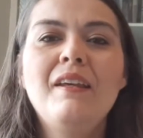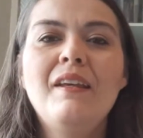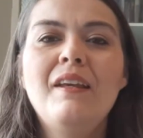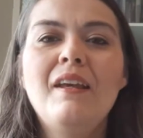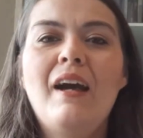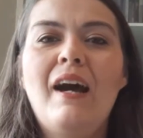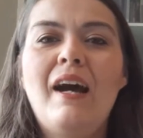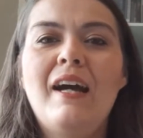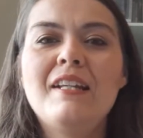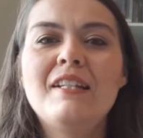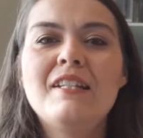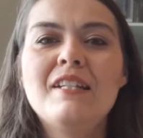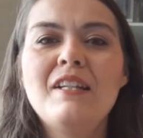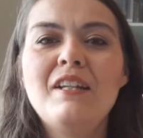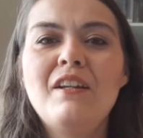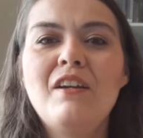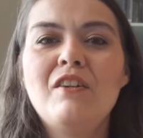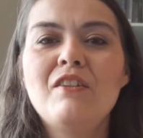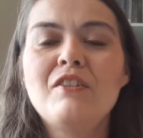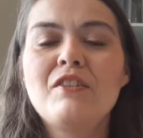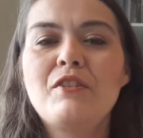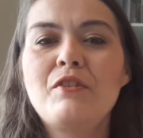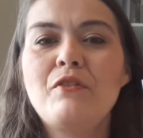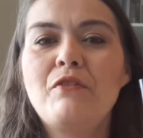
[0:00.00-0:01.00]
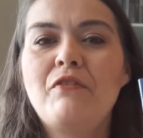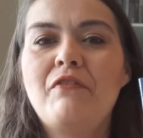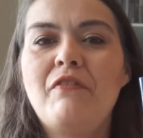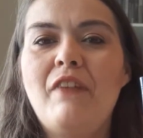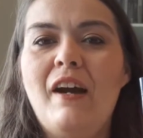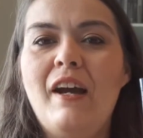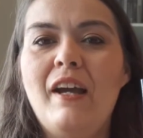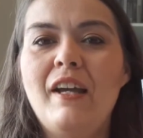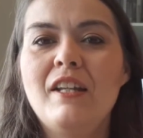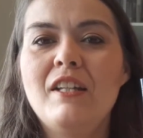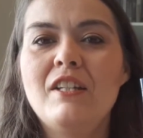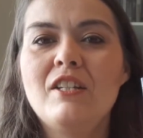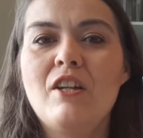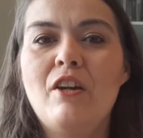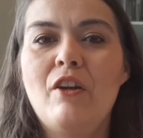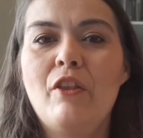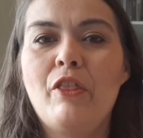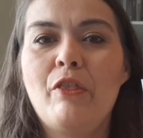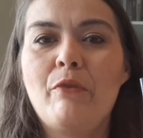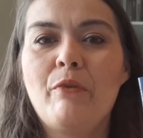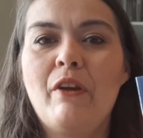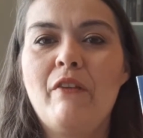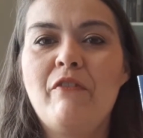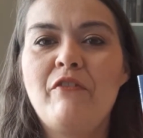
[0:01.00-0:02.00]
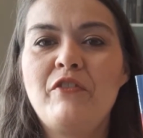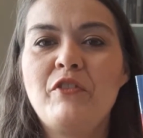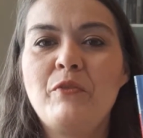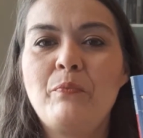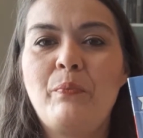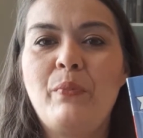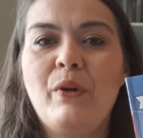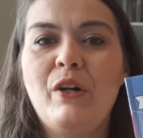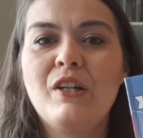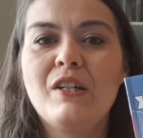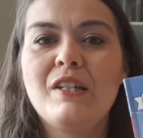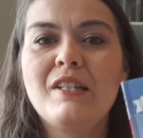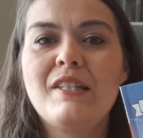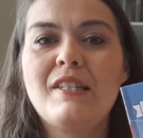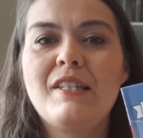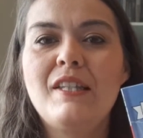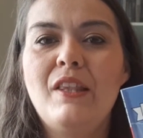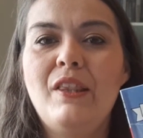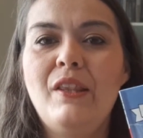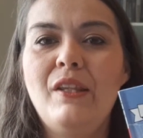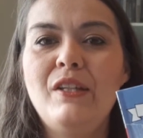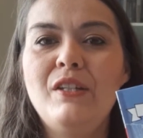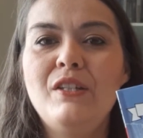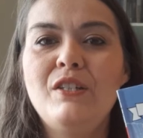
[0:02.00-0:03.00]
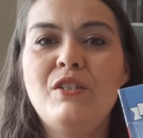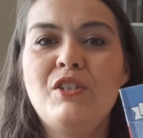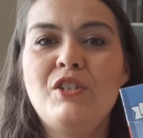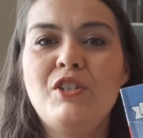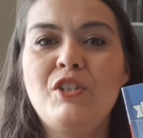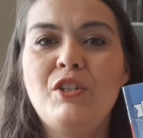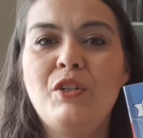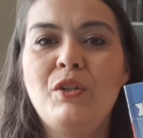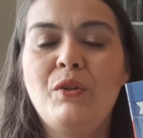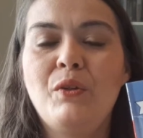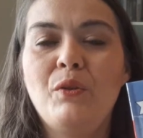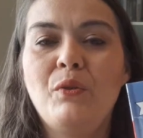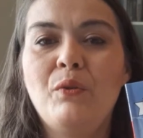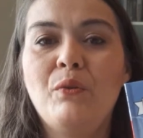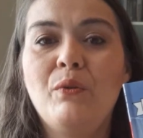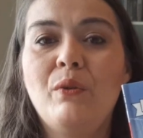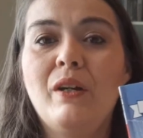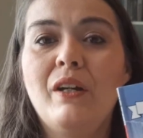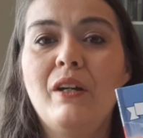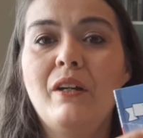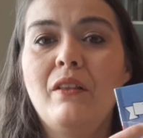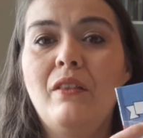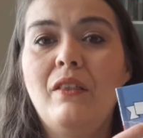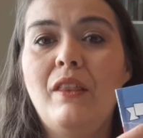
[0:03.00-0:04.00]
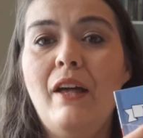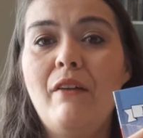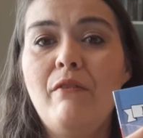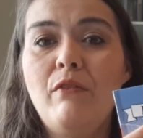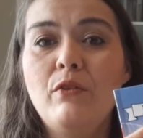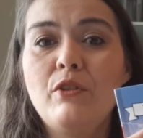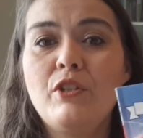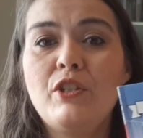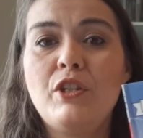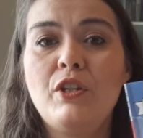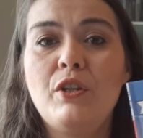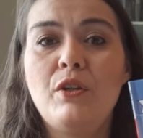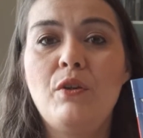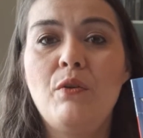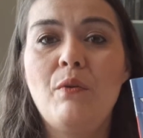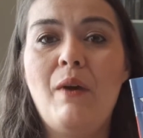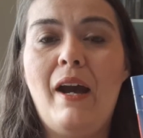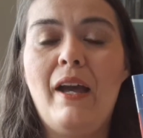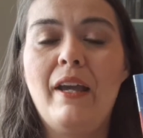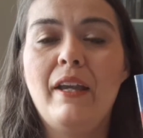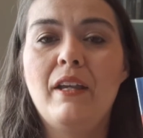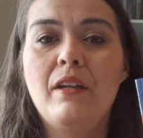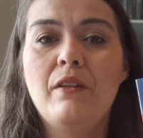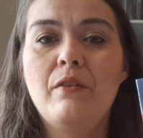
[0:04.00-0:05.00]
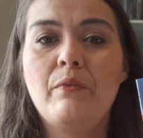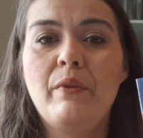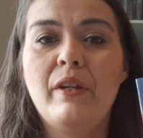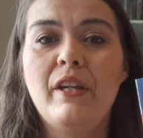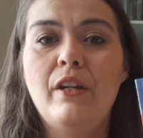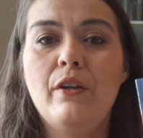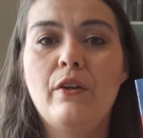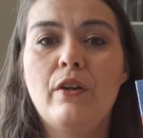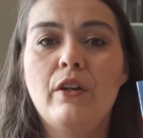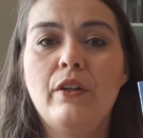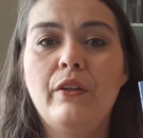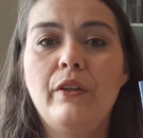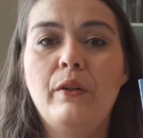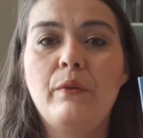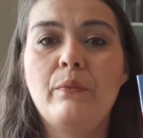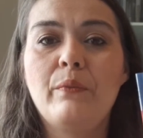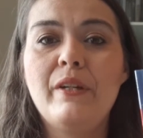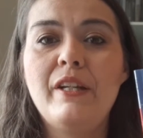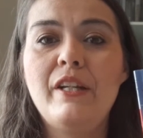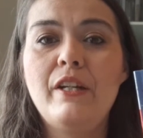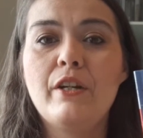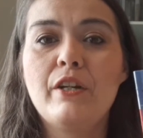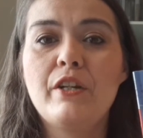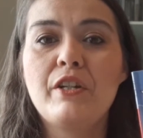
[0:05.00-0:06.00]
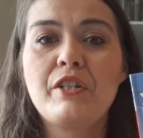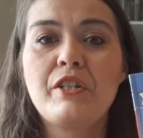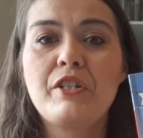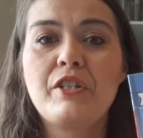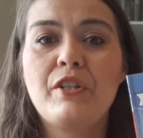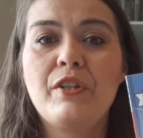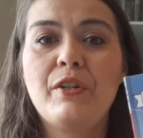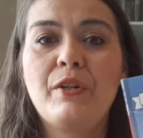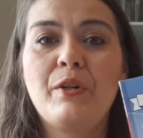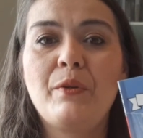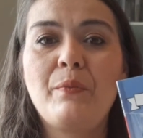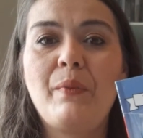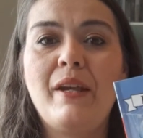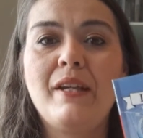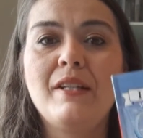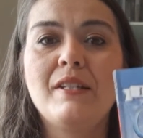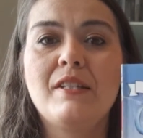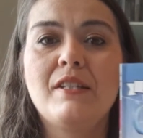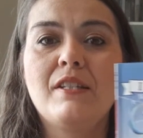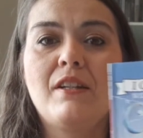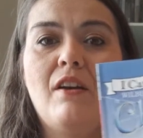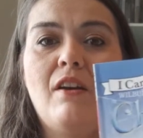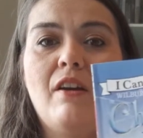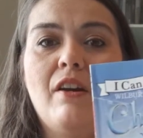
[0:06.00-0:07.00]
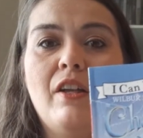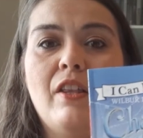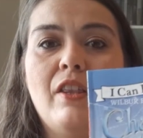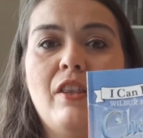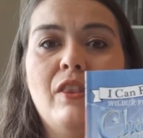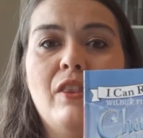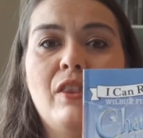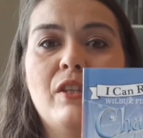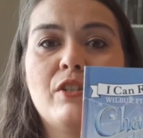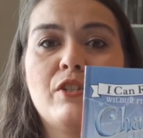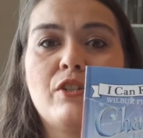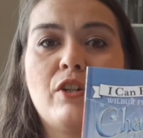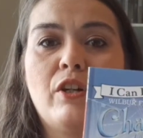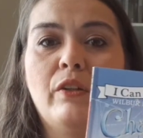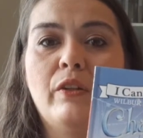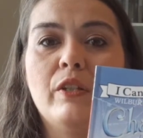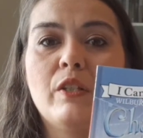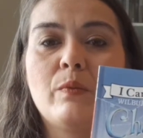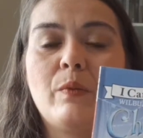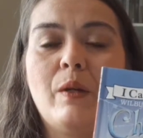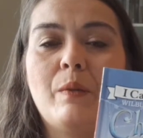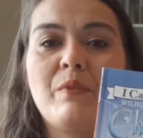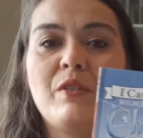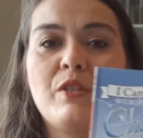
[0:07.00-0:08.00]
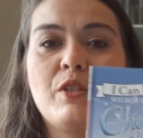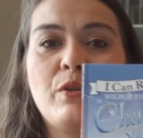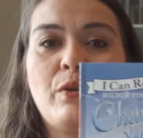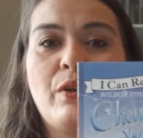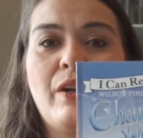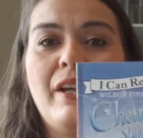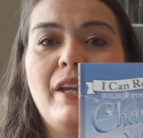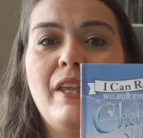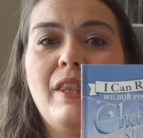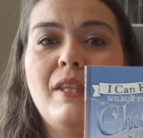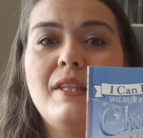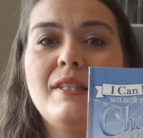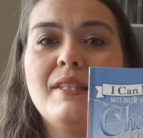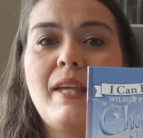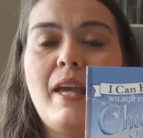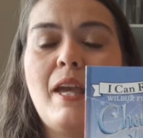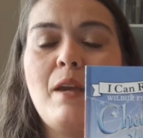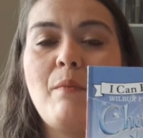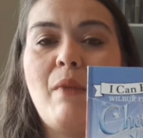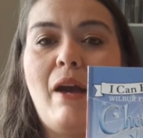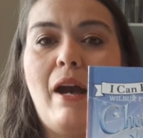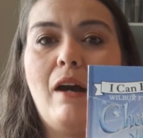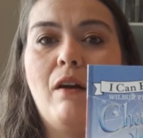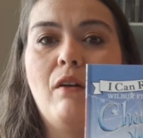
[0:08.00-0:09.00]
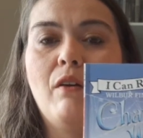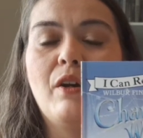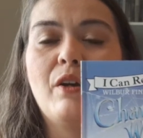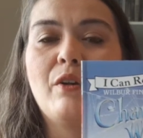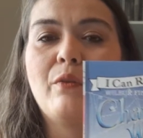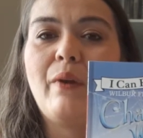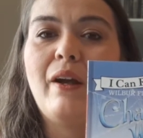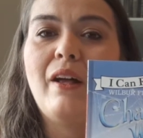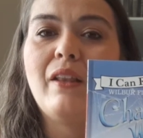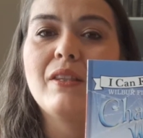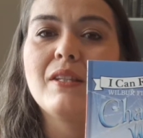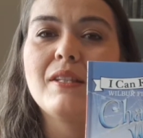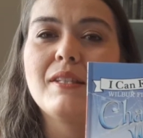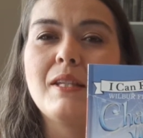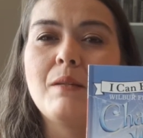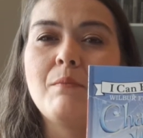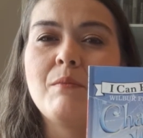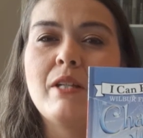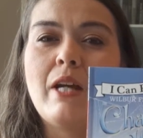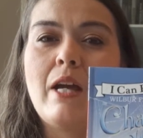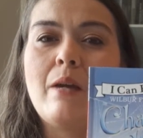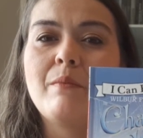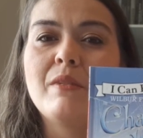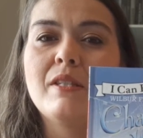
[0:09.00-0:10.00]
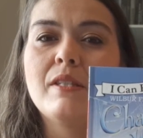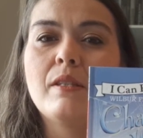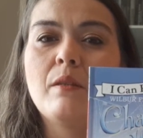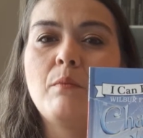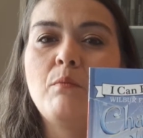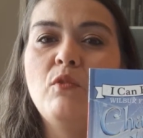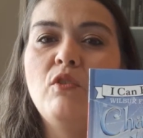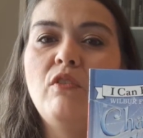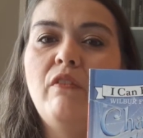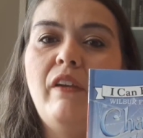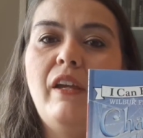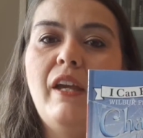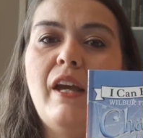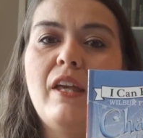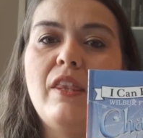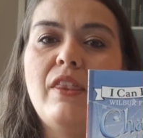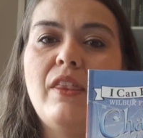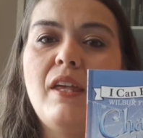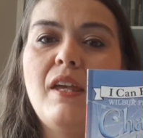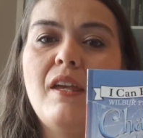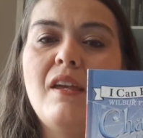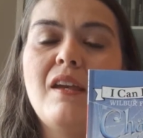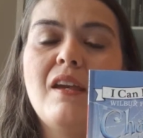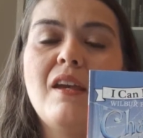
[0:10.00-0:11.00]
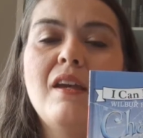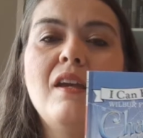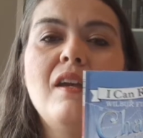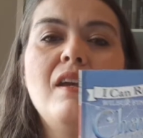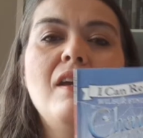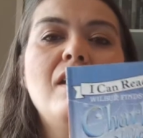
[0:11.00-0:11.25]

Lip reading: I did also find on Thrift Books these two level 2 I Can Read early readers that are based on the Charlotte's Web story. These came out around the same time as the movie, I think.